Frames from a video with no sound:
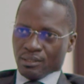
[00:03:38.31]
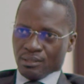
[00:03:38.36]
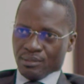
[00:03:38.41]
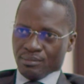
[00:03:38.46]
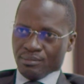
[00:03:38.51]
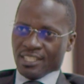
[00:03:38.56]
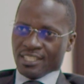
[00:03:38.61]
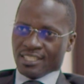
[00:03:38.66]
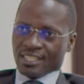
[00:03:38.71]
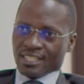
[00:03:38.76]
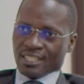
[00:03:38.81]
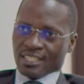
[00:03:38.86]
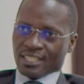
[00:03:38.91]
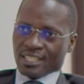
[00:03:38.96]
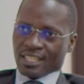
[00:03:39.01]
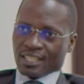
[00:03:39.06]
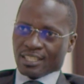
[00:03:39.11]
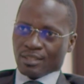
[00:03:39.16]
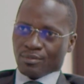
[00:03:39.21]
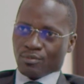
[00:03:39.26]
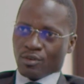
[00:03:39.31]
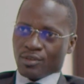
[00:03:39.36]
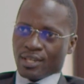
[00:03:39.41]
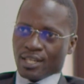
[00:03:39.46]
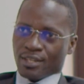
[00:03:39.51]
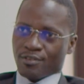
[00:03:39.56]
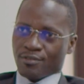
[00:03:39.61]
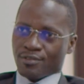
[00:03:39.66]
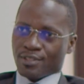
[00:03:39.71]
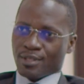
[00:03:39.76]
medicine is taking more
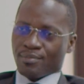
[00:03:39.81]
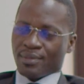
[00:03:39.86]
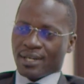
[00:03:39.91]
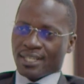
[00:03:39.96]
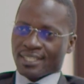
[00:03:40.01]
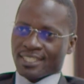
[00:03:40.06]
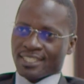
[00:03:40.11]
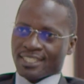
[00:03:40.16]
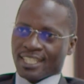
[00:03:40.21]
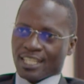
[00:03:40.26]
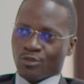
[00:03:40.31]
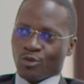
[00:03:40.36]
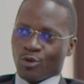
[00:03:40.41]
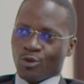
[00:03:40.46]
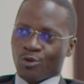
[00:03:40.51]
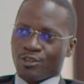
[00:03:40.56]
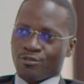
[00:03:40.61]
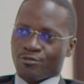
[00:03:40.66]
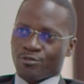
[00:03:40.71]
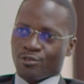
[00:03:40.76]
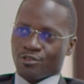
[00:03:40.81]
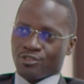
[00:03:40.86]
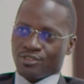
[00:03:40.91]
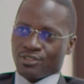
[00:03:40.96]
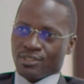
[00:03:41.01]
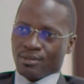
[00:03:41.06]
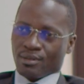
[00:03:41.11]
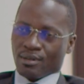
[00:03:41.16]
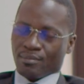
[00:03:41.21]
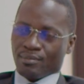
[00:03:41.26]
than 50% at all
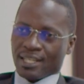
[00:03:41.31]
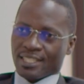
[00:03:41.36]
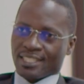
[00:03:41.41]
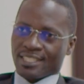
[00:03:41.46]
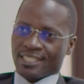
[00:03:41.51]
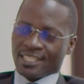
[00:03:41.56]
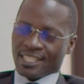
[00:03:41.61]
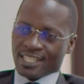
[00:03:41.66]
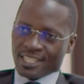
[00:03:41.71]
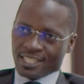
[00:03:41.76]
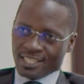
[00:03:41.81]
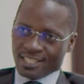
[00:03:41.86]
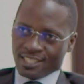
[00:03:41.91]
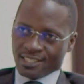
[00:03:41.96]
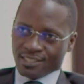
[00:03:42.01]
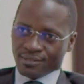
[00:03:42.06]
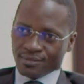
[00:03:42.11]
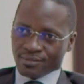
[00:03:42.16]
levels. But yet,